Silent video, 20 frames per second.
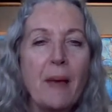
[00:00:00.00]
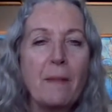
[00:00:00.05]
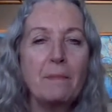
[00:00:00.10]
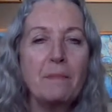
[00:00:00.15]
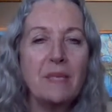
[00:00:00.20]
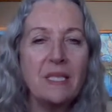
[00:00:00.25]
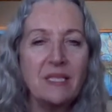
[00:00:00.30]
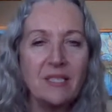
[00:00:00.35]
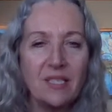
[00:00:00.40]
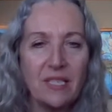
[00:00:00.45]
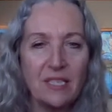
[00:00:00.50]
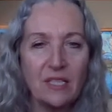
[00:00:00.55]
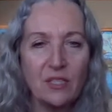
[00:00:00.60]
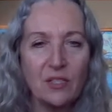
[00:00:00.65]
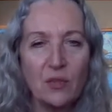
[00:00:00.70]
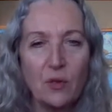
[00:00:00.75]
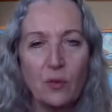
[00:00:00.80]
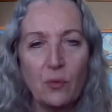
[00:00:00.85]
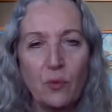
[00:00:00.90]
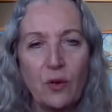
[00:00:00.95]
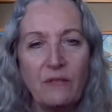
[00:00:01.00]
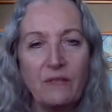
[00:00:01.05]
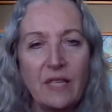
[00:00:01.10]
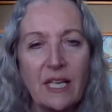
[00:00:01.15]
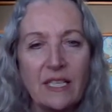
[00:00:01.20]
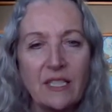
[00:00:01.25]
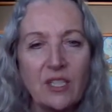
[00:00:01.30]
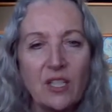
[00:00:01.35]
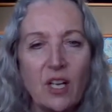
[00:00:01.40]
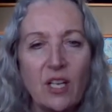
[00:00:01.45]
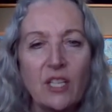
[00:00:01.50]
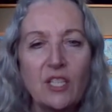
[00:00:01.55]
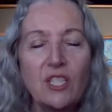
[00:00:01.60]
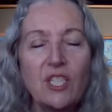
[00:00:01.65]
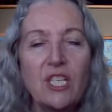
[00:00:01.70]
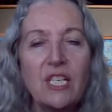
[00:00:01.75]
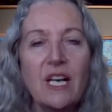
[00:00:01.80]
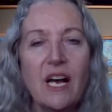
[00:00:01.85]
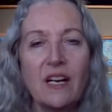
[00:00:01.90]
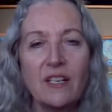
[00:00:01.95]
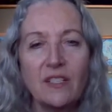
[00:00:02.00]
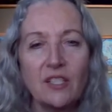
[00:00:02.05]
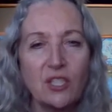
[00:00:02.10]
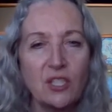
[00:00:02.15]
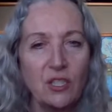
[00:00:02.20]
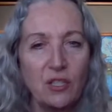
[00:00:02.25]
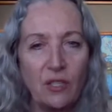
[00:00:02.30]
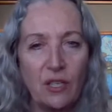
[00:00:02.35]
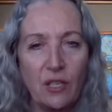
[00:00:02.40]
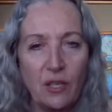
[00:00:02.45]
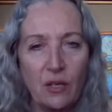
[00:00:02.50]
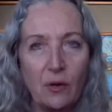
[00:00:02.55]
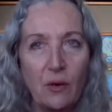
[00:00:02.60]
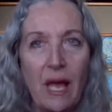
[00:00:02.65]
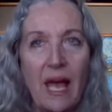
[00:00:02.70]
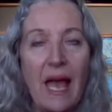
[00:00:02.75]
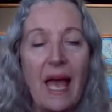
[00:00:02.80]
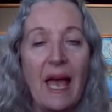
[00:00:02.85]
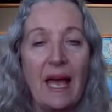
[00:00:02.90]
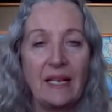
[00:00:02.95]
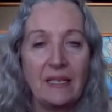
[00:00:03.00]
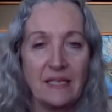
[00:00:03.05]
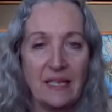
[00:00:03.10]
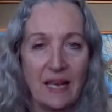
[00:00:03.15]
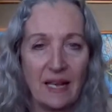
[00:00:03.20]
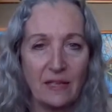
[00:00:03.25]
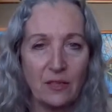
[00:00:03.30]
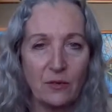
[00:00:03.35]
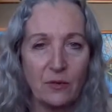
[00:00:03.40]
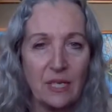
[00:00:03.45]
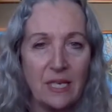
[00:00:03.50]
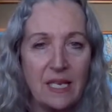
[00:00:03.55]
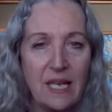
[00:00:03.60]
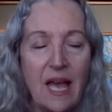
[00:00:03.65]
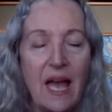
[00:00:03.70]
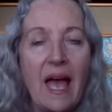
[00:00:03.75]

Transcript: Mystic Soul Reflexology Art Studio and Gallery,